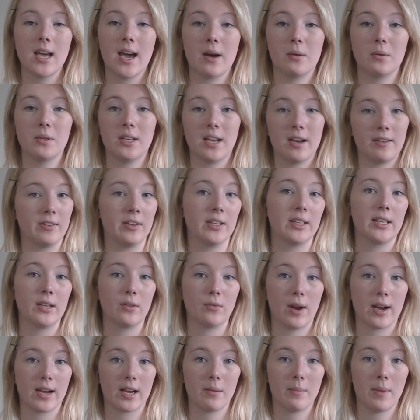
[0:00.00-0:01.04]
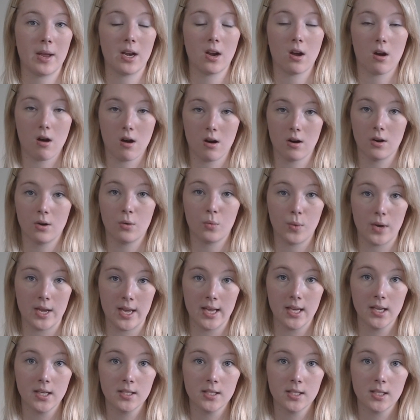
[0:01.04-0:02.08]
I would definitely recommend Arda
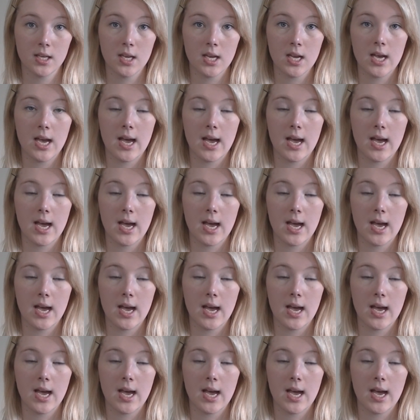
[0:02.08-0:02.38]
Wigs.